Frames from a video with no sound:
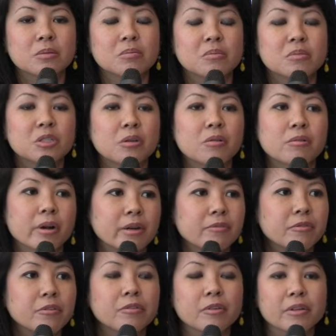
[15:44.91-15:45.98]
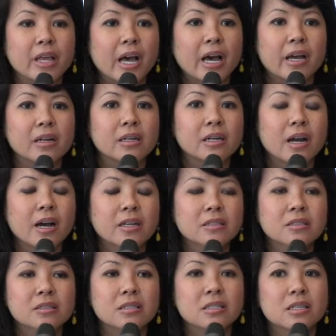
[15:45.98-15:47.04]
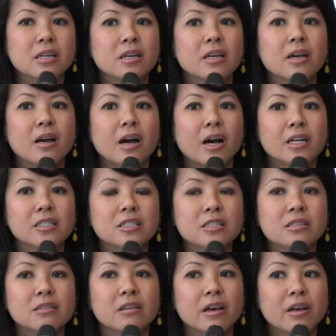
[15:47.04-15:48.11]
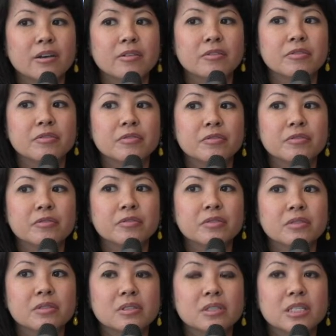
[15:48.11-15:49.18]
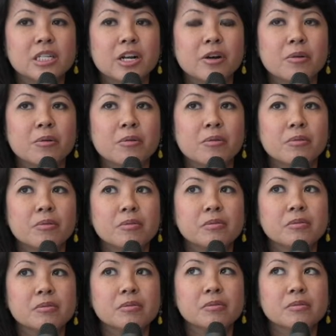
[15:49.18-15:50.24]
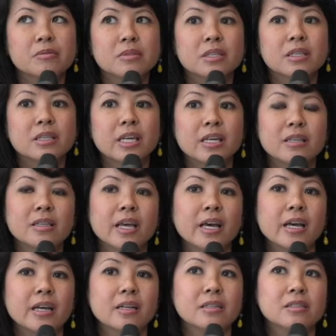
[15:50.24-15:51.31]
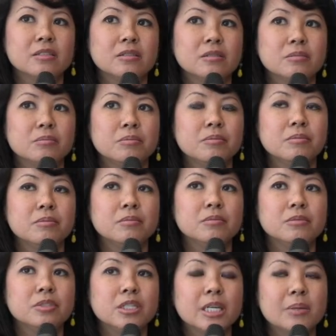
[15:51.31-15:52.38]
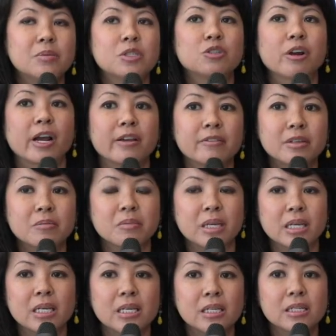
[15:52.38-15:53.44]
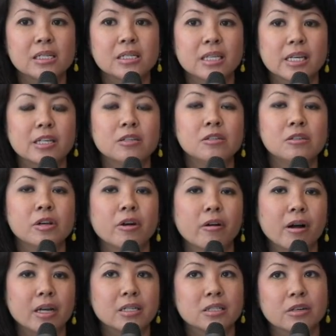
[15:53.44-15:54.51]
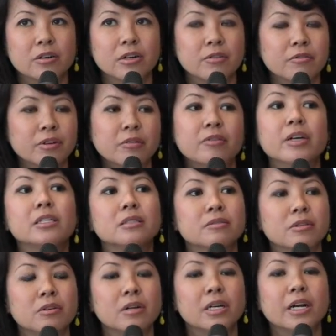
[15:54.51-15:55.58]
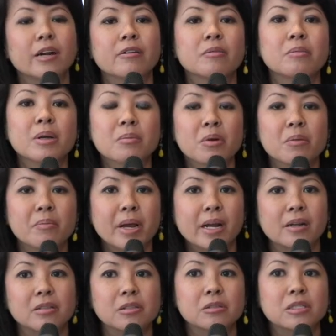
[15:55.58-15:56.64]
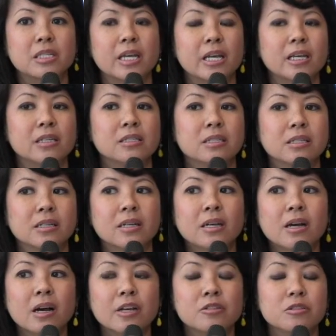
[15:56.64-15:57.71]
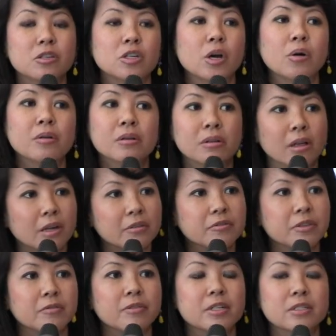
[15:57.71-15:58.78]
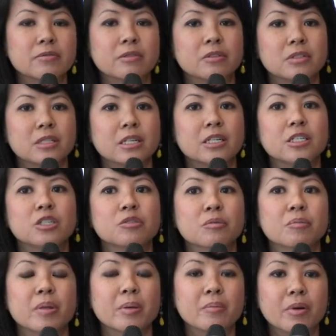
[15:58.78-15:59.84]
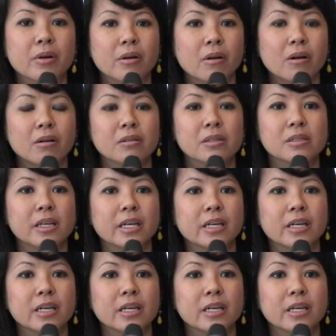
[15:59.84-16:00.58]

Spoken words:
so grateful for that, and I just love, the thing that keeps driving me is like, I started a film festival, and I remember back on those days, and I used to go to a lot of film festivals, and I just remember all the